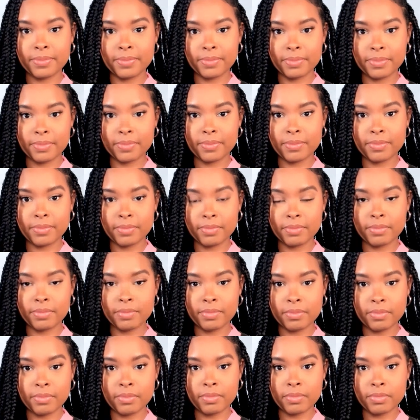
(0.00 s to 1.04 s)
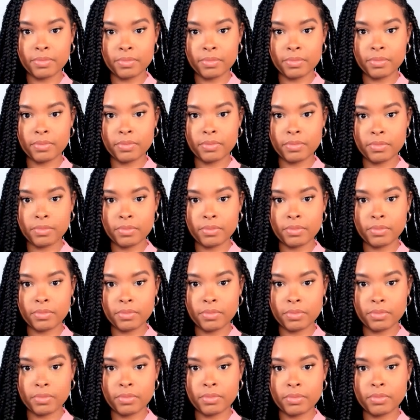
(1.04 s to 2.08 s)

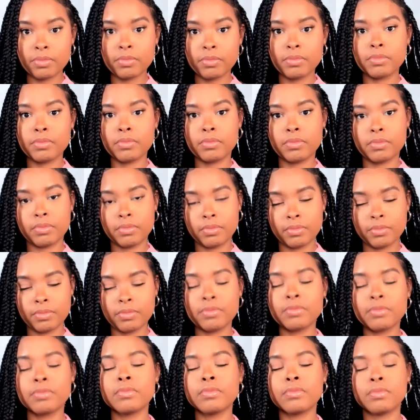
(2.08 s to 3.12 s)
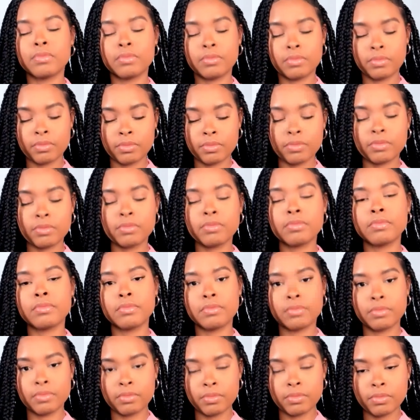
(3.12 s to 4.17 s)

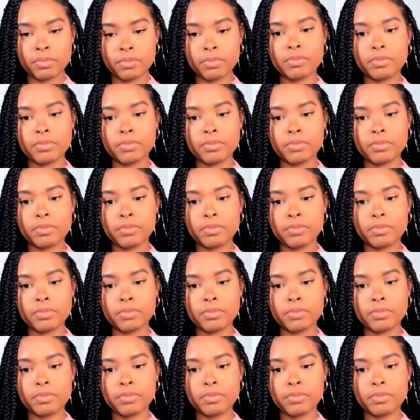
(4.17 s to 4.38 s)
No words are spoken by the person on screen.